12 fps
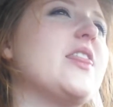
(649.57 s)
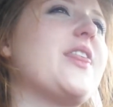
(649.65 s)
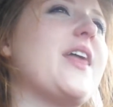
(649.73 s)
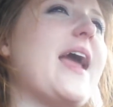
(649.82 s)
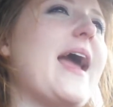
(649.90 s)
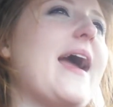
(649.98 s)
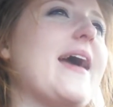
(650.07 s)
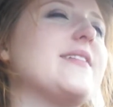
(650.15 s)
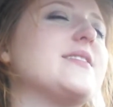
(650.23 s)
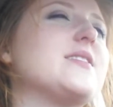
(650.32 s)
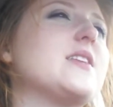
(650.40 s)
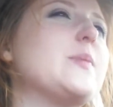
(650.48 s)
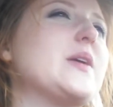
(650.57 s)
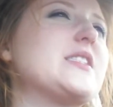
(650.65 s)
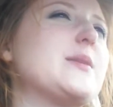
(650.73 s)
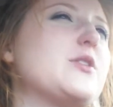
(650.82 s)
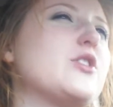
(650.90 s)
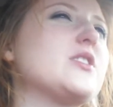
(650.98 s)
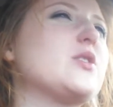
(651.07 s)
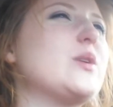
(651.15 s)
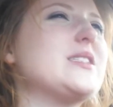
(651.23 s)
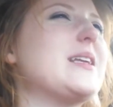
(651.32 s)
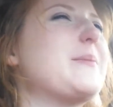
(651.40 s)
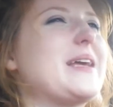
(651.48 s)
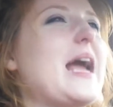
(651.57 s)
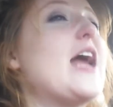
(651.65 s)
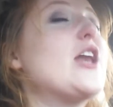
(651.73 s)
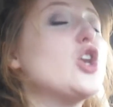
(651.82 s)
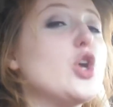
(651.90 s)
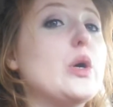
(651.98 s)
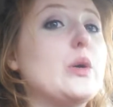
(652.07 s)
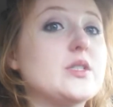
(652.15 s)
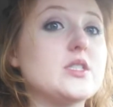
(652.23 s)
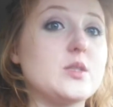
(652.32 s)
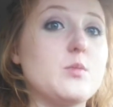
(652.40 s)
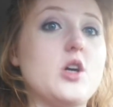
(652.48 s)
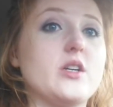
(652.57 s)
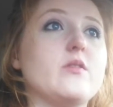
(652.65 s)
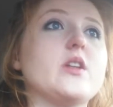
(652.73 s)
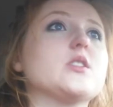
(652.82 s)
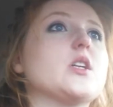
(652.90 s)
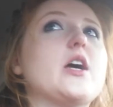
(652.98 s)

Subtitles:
they had some exhibitors. There wasn't, like, I knew it was a small convention.